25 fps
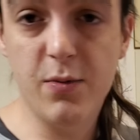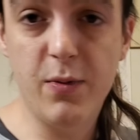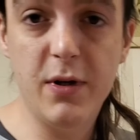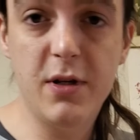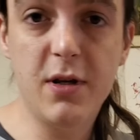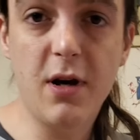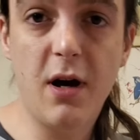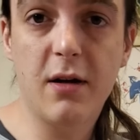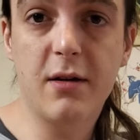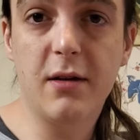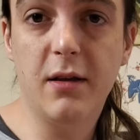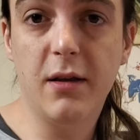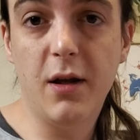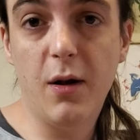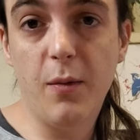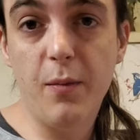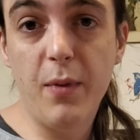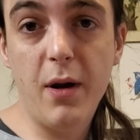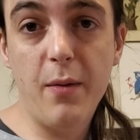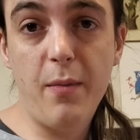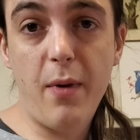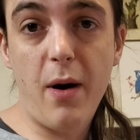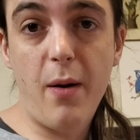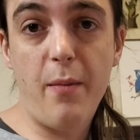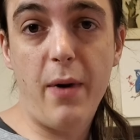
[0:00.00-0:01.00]
we talked a little
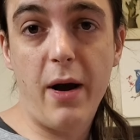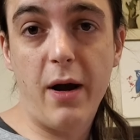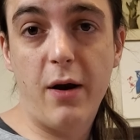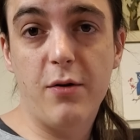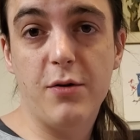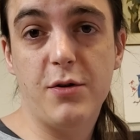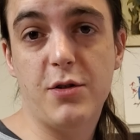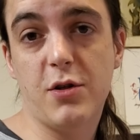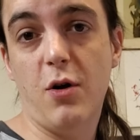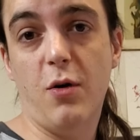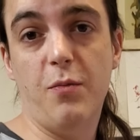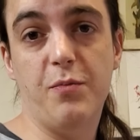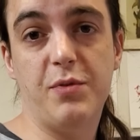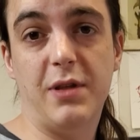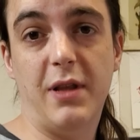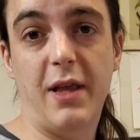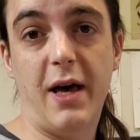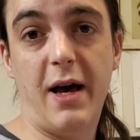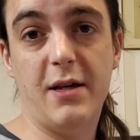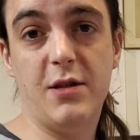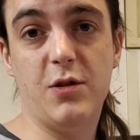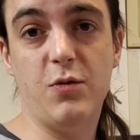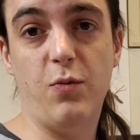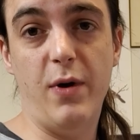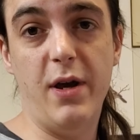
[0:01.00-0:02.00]
bit about microscopes
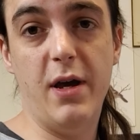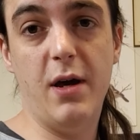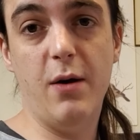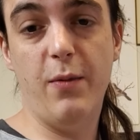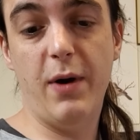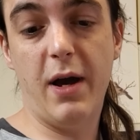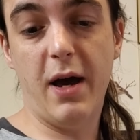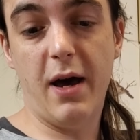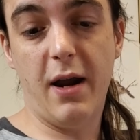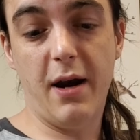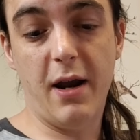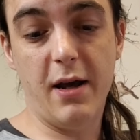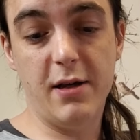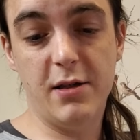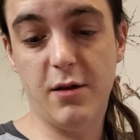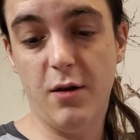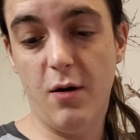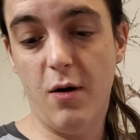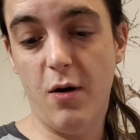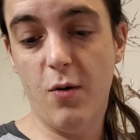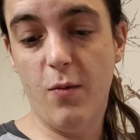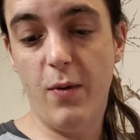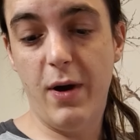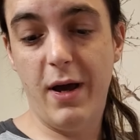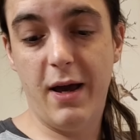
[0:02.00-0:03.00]
last week and we got a nice
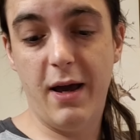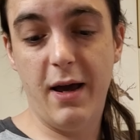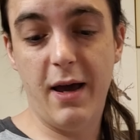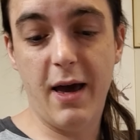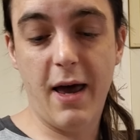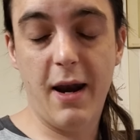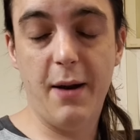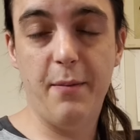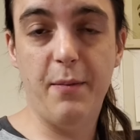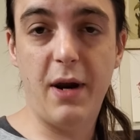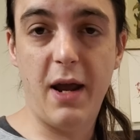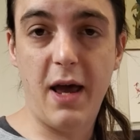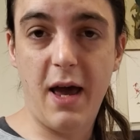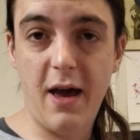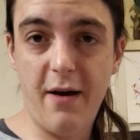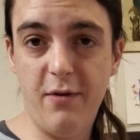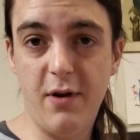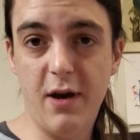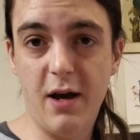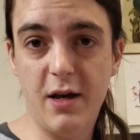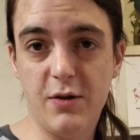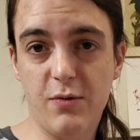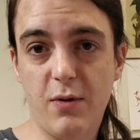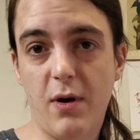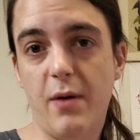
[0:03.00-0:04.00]
long week again, I'm going to have you
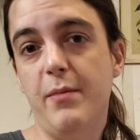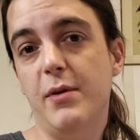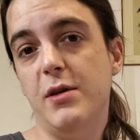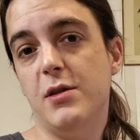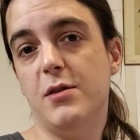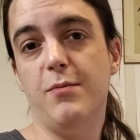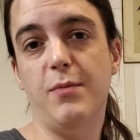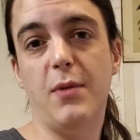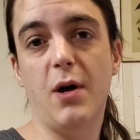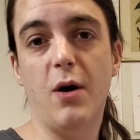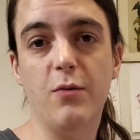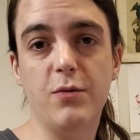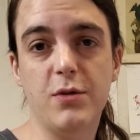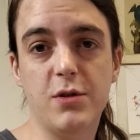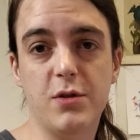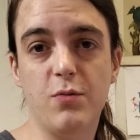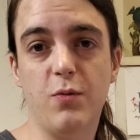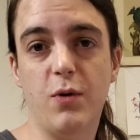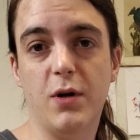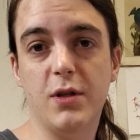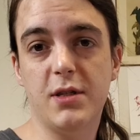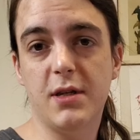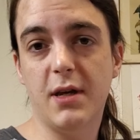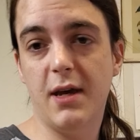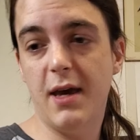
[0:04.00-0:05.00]
guys write me some notes
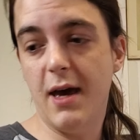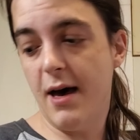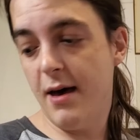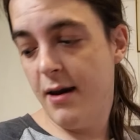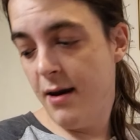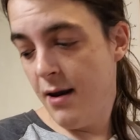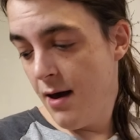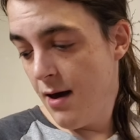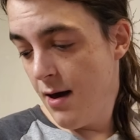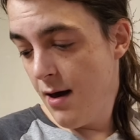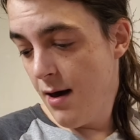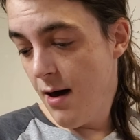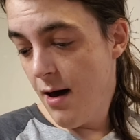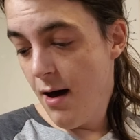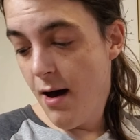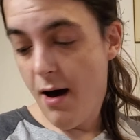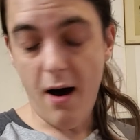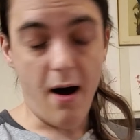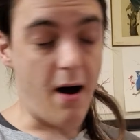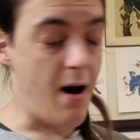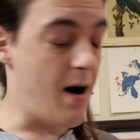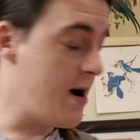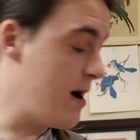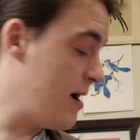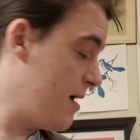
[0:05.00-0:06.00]
once again.
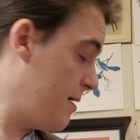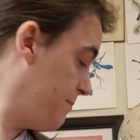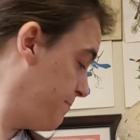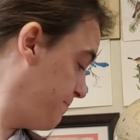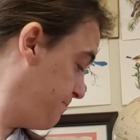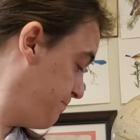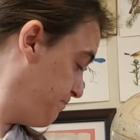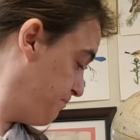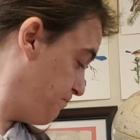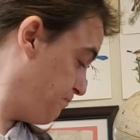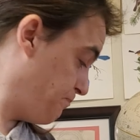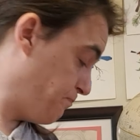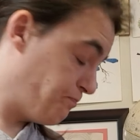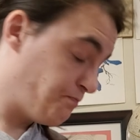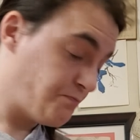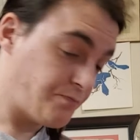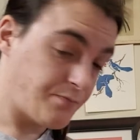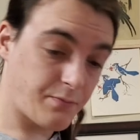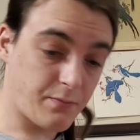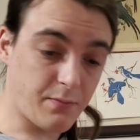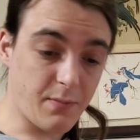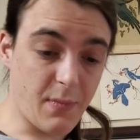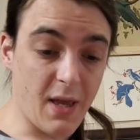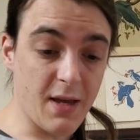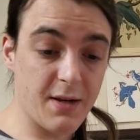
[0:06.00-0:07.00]
Um,
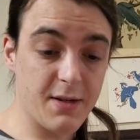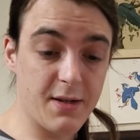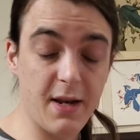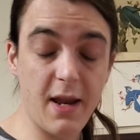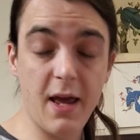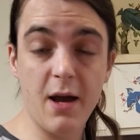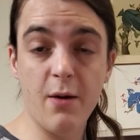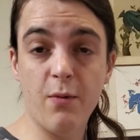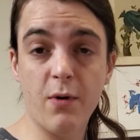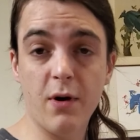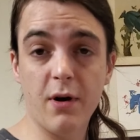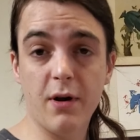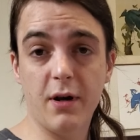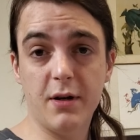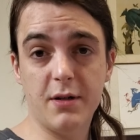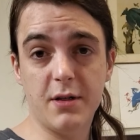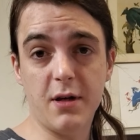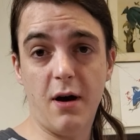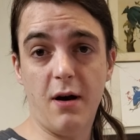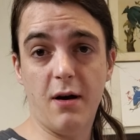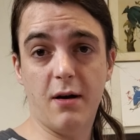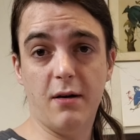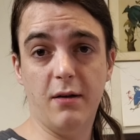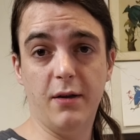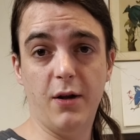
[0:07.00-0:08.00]
Today we're going to
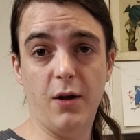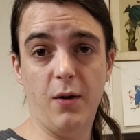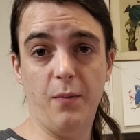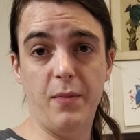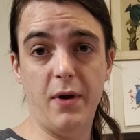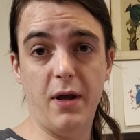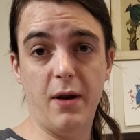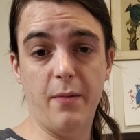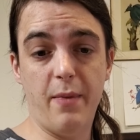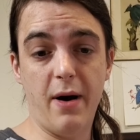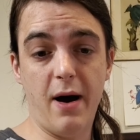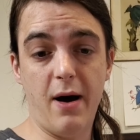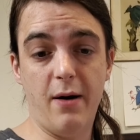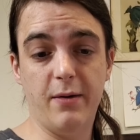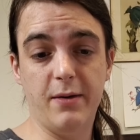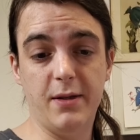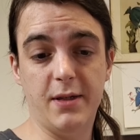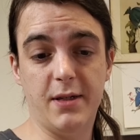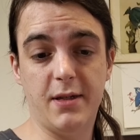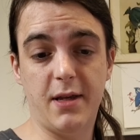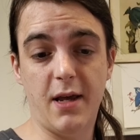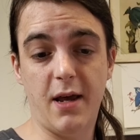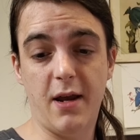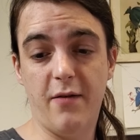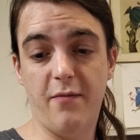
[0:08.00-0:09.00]
talk a little bit about,
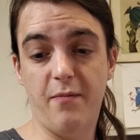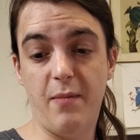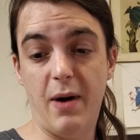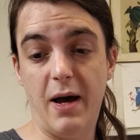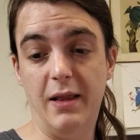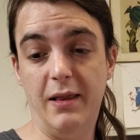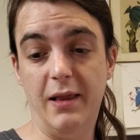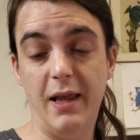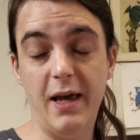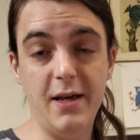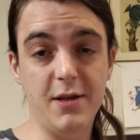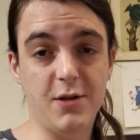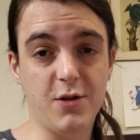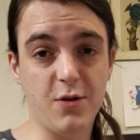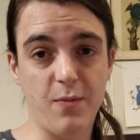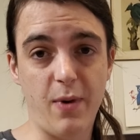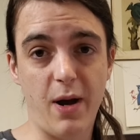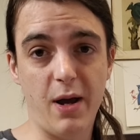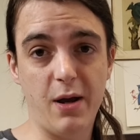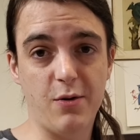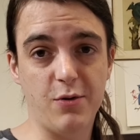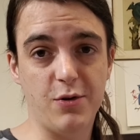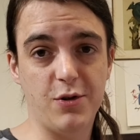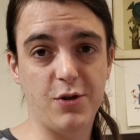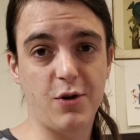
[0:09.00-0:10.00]
instead of my laser
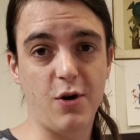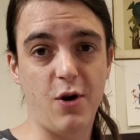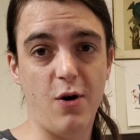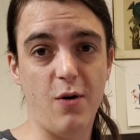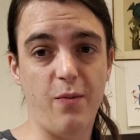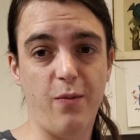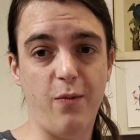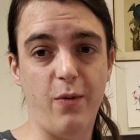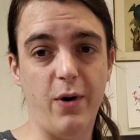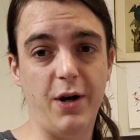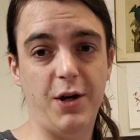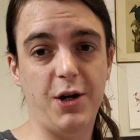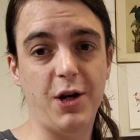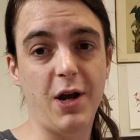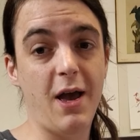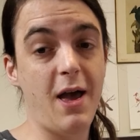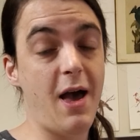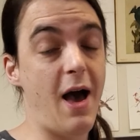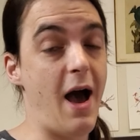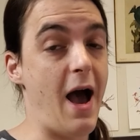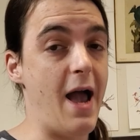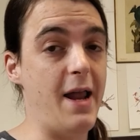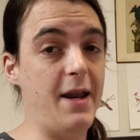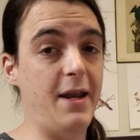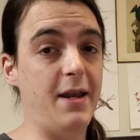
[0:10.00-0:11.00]
microscope, which
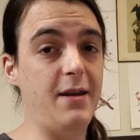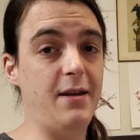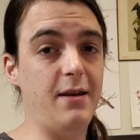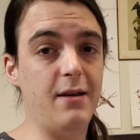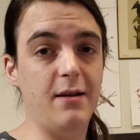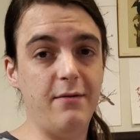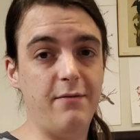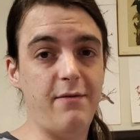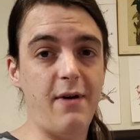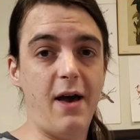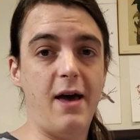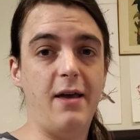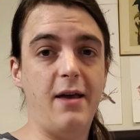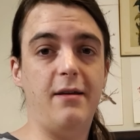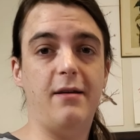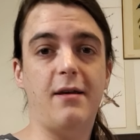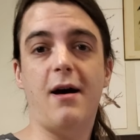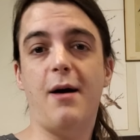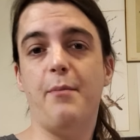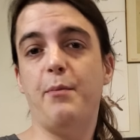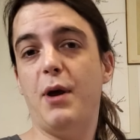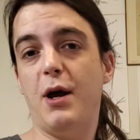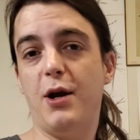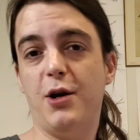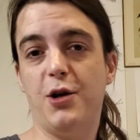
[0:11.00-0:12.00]
I didn't invent.
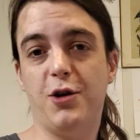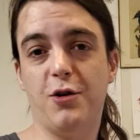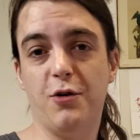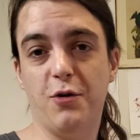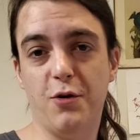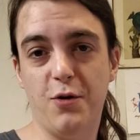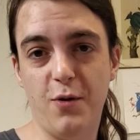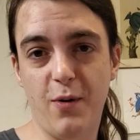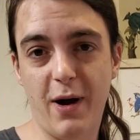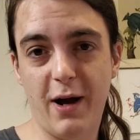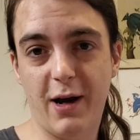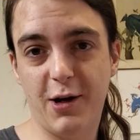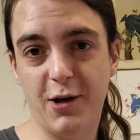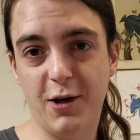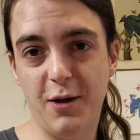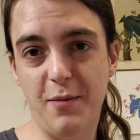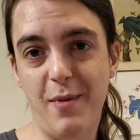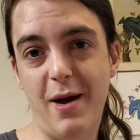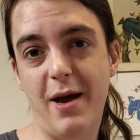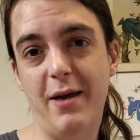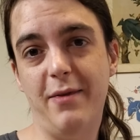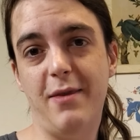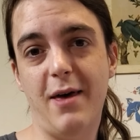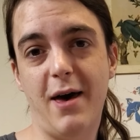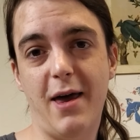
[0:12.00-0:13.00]
I'm not sure who actually
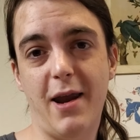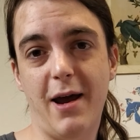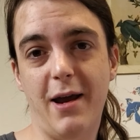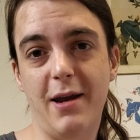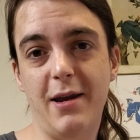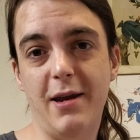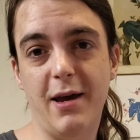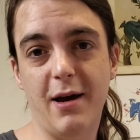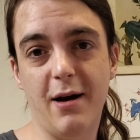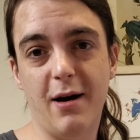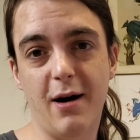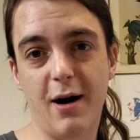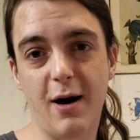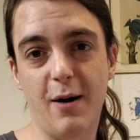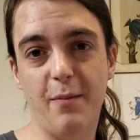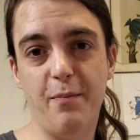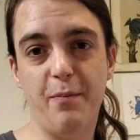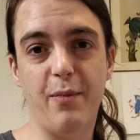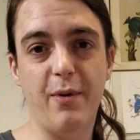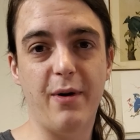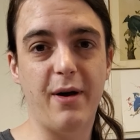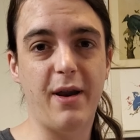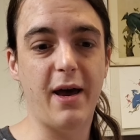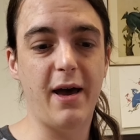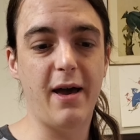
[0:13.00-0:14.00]
made that idea up,
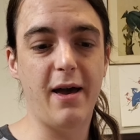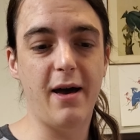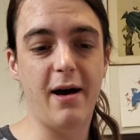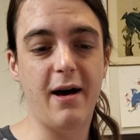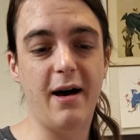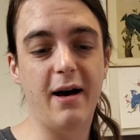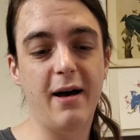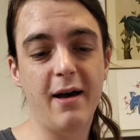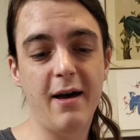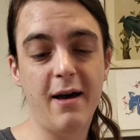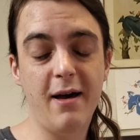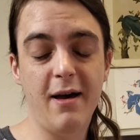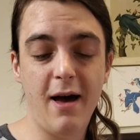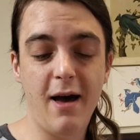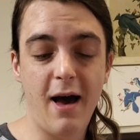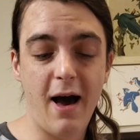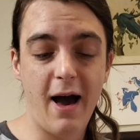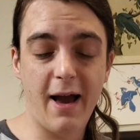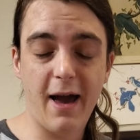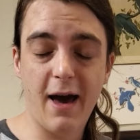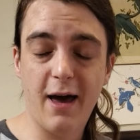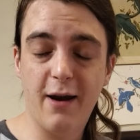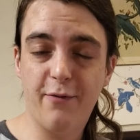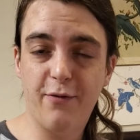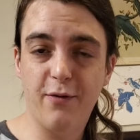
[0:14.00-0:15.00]
but I
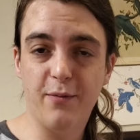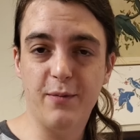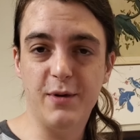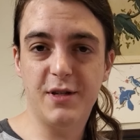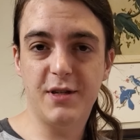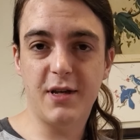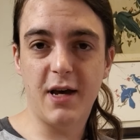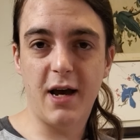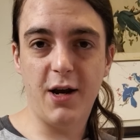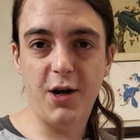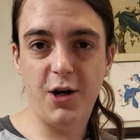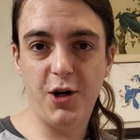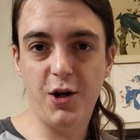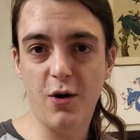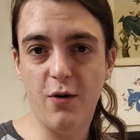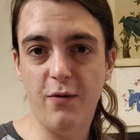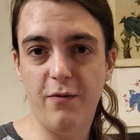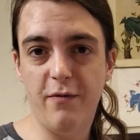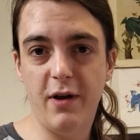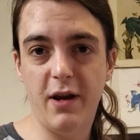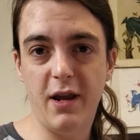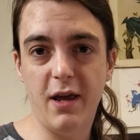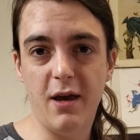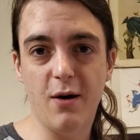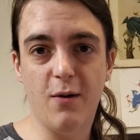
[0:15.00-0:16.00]
got it from a SciShow
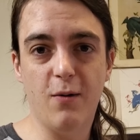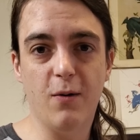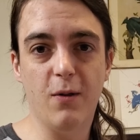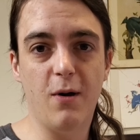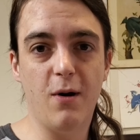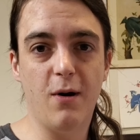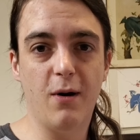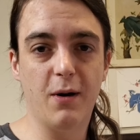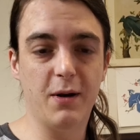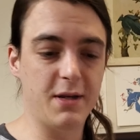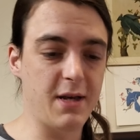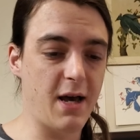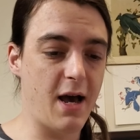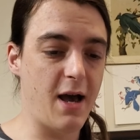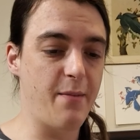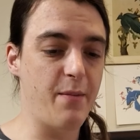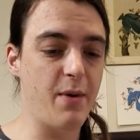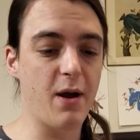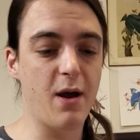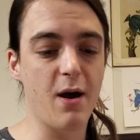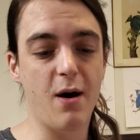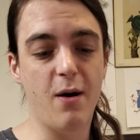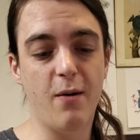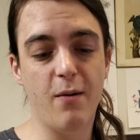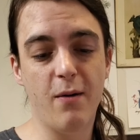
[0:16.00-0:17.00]
video a long time
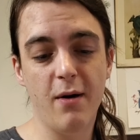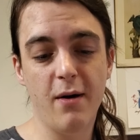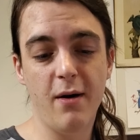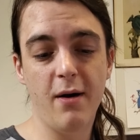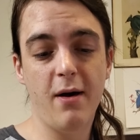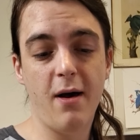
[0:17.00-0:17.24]
ago.